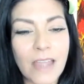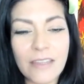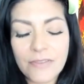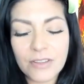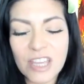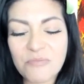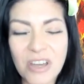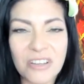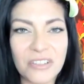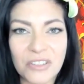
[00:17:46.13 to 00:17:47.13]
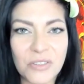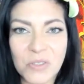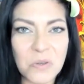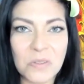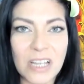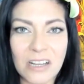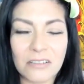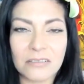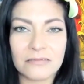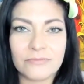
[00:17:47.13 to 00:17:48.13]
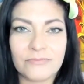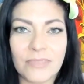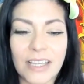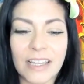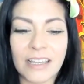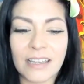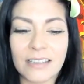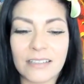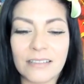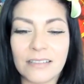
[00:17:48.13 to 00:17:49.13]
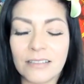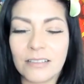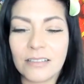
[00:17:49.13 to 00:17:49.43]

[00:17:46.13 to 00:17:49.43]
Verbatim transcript: I feel like Punk's just sold out. And,